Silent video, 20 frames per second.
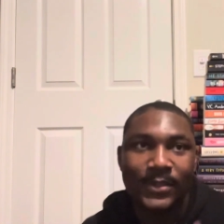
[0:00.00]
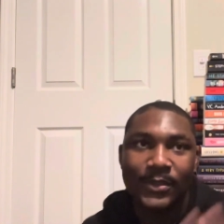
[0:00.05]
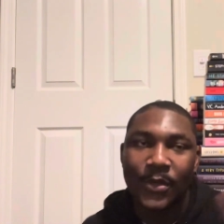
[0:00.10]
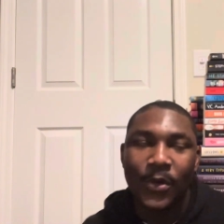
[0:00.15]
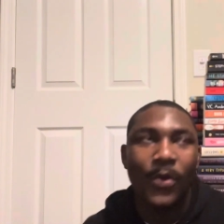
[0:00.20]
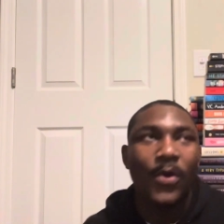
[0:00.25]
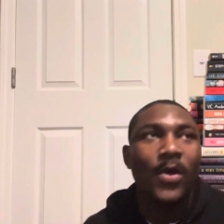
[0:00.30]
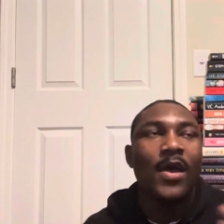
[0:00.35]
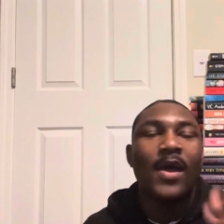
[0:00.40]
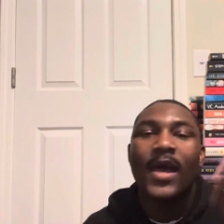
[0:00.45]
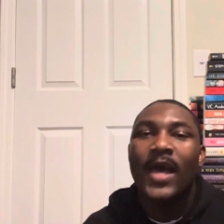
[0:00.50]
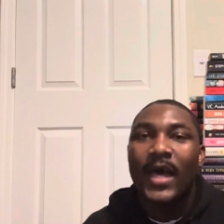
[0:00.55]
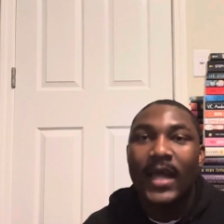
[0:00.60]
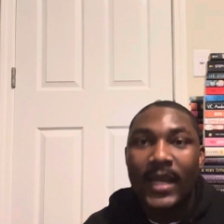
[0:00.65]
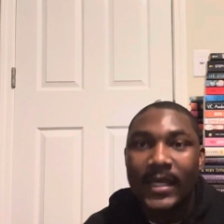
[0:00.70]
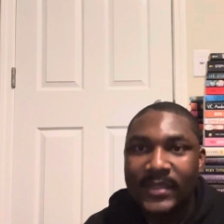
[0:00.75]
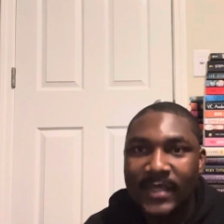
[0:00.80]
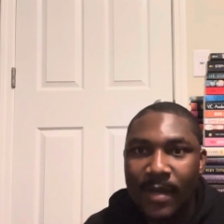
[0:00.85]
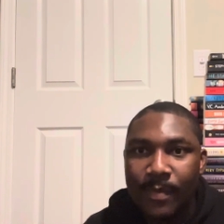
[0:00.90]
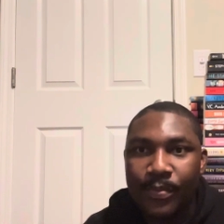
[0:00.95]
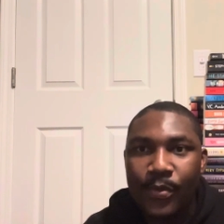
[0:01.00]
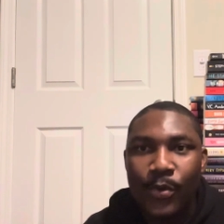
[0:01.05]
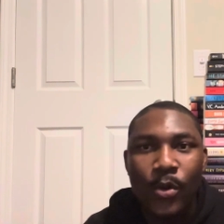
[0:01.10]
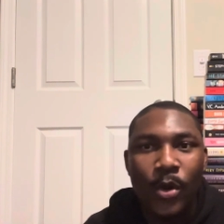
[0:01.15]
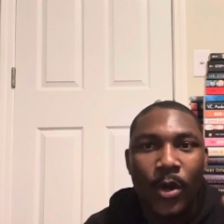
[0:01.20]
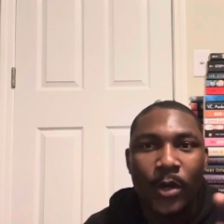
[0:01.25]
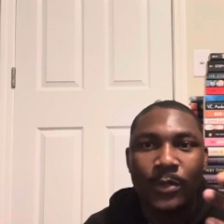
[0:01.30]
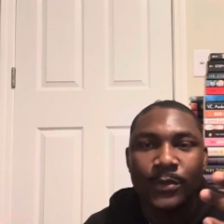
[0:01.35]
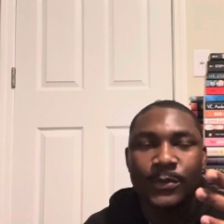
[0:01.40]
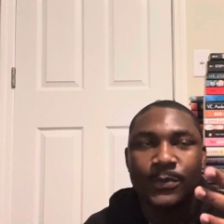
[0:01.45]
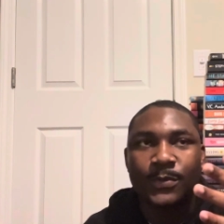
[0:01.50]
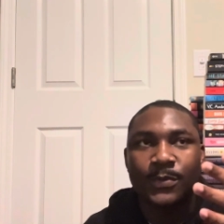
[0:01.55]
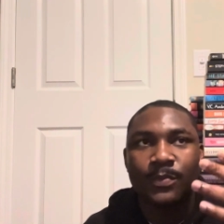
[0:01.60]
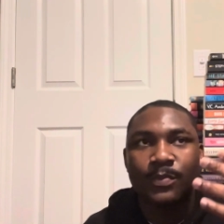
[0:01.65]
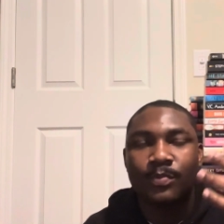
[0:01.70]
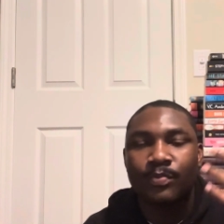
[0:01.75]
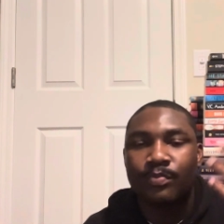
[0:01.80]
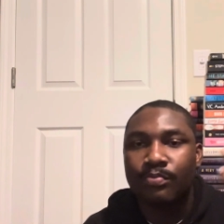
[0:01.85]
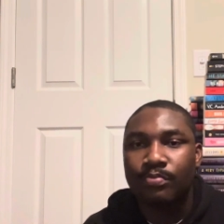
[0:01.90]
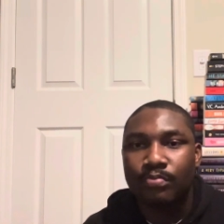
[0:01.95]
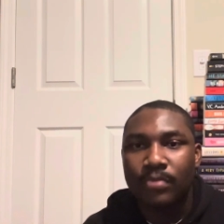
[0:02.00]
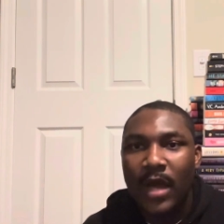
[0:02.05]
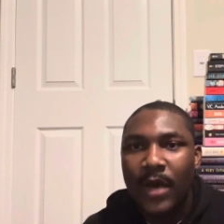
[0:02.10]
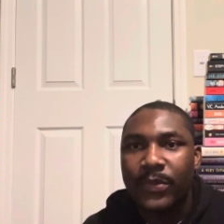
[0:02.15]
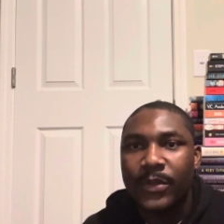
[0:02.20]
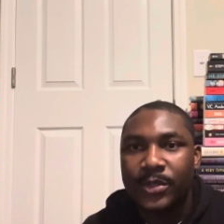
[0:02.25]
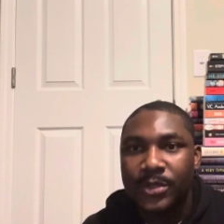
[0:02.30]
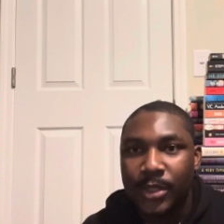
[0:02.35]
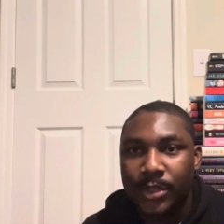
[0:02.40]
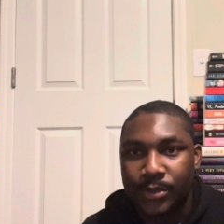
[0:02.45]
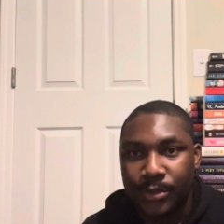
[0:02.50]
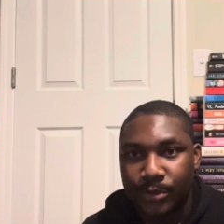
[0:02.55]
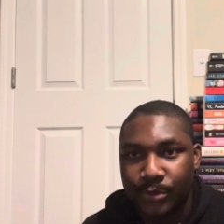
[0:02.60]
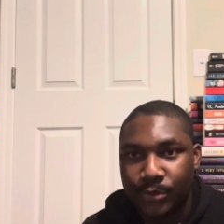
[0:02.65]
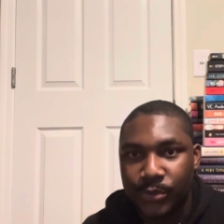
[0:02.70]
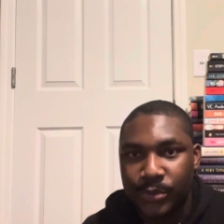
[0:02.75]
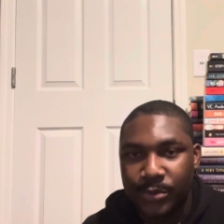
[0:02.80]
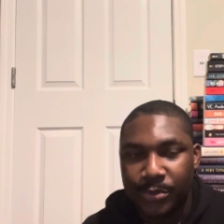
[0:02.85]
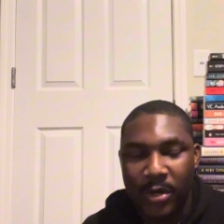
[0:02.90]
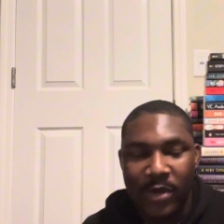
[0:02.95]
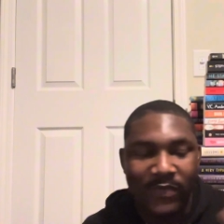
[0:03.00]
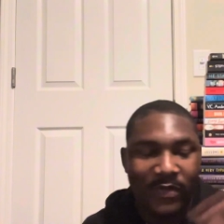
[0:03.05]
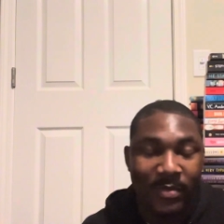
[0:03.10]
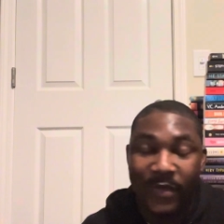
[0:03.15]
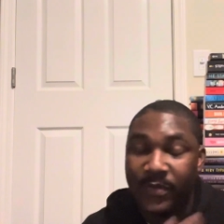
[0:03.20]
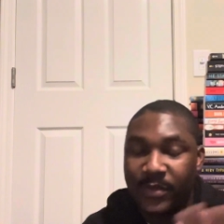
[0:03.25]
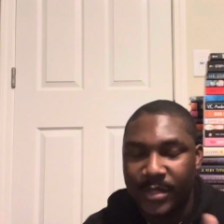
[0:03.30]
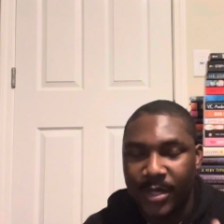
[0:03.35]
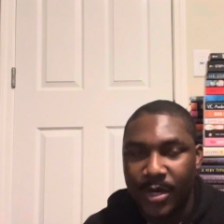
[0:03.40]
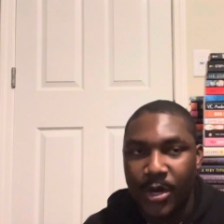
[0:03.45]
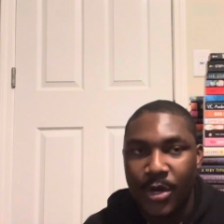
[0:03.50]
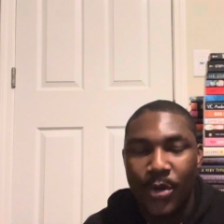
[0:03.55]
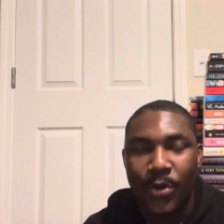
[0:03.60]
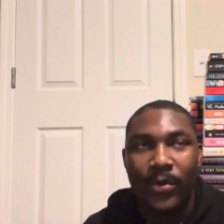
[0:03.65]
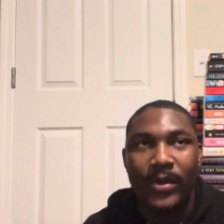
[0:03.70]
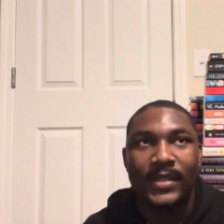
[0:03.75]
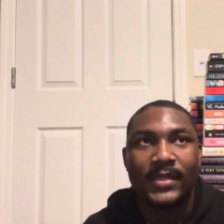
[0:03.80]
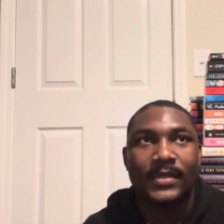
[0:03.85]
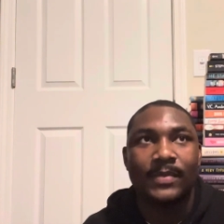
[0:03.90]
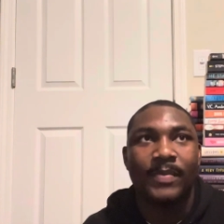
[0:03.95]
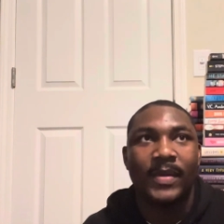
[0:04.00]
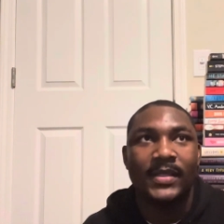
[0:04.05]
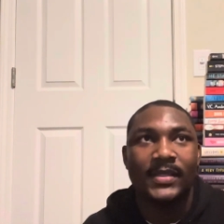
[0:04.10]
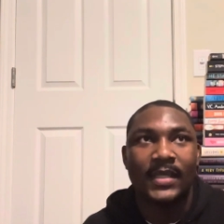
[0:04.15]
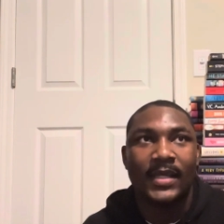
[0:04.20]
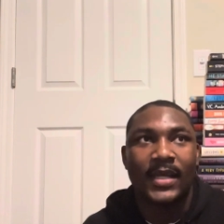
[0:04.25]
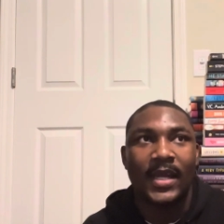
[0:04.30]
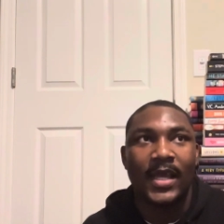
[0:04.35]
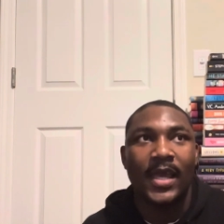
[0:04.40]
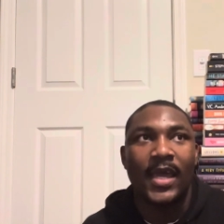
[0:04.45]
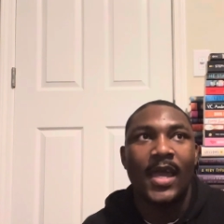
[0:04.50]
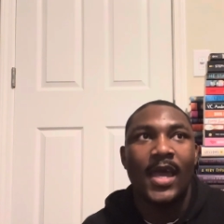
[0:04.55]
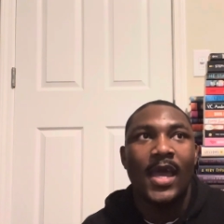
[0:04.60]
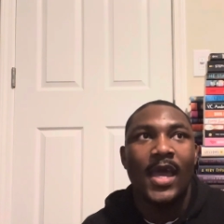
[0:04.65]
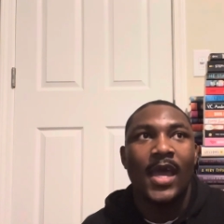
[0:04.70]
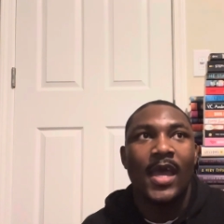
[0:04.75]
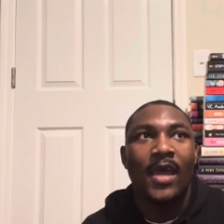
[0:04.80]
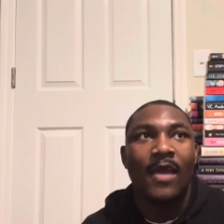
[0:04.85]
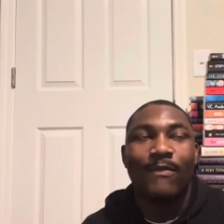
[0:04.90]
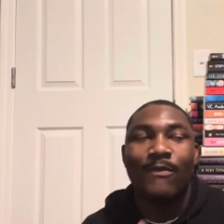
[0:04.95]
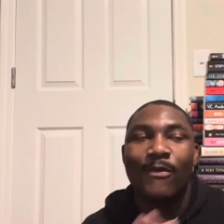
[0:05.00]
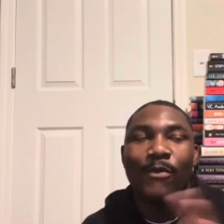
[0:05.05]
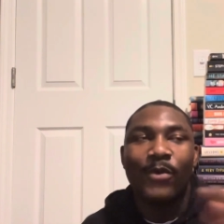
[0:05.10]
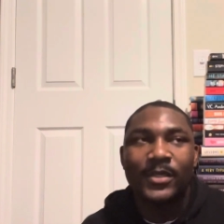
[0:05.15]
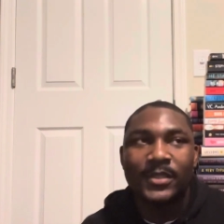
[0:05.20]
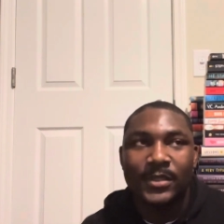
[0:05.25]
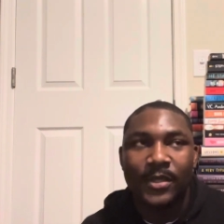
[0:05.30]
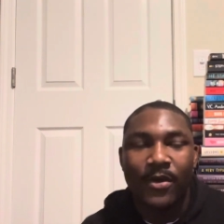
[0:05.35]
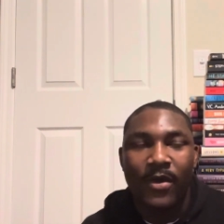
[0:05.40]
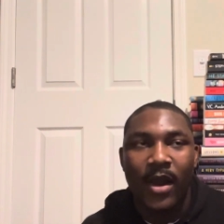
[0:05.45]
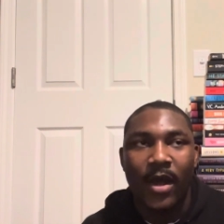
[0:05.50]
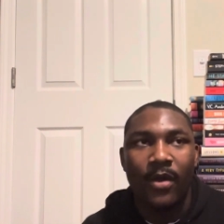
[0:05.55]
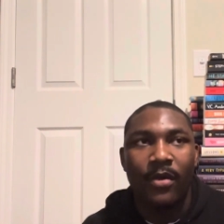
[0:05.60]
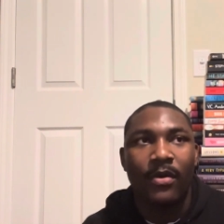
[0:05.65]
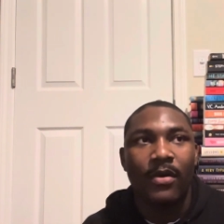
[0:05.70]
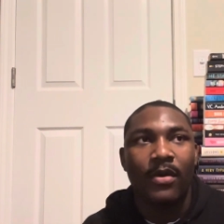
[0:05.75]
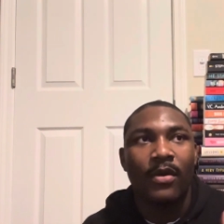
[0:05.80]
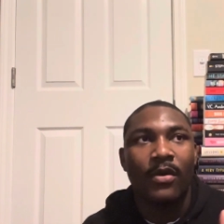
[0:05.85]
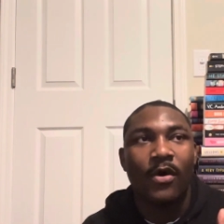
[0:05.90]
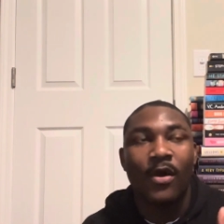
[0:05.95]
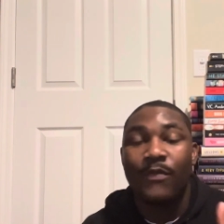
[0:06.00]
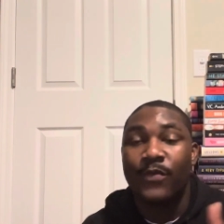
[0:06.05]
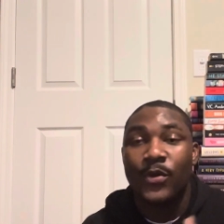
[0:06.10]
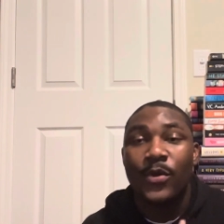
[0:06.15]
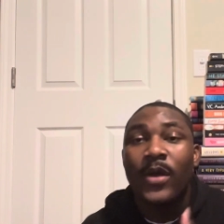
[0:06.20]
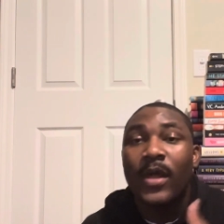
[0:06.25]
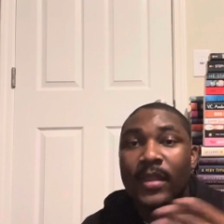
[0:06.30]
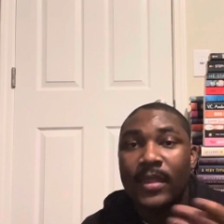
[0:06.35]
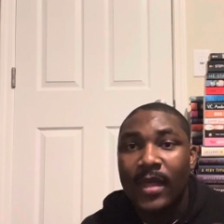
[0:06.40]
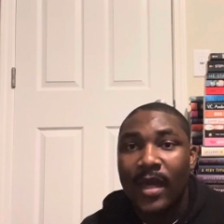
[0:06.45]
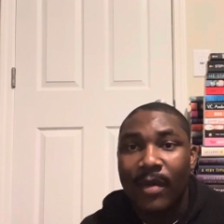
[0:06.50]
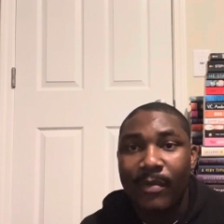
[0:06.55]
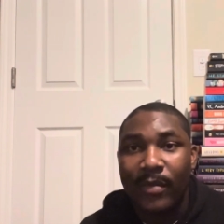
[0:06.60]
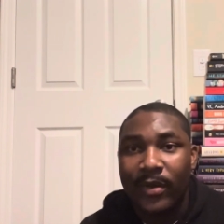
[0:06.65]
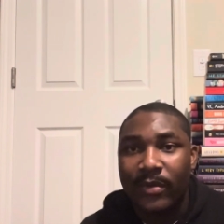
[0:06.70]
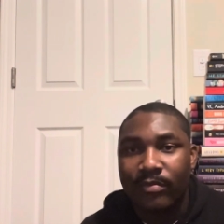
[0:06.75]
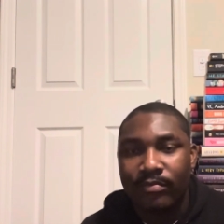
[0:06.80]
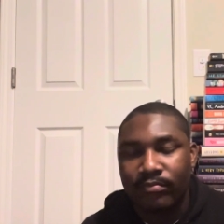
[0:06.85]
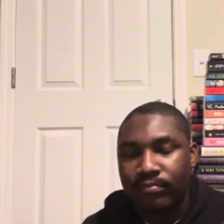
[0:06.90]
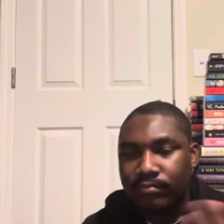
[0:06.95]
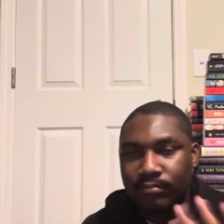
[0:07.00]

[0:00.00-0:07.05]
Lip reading: So an example of how the church controls the royal family, if you didn't know, is basically, if you watch The Crown, or if you know anything about